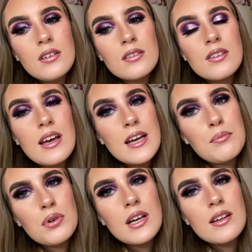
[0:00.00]
taking
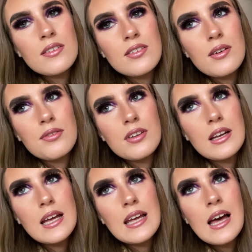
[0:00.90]
bookings.
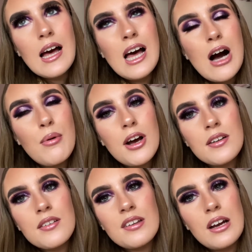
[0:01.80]
Obviously, I work
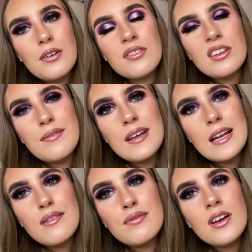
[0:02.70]
in the salons. If you
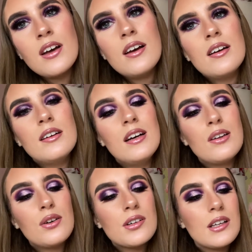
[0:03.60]
live
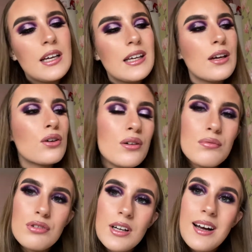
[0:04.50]
locally in
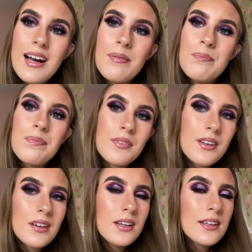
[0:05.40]
Cumbria,
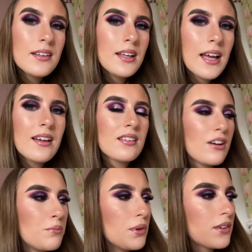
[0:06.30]
you get
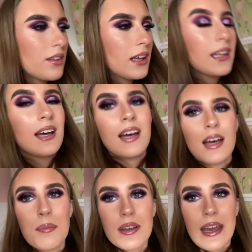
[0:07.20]
yourself booked in.
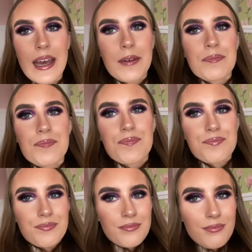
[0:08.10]
But yeah,
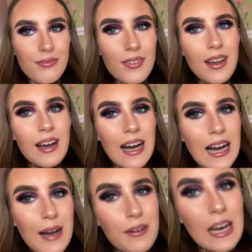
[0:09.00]

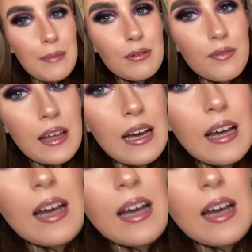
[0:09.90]
I'm really happy with that.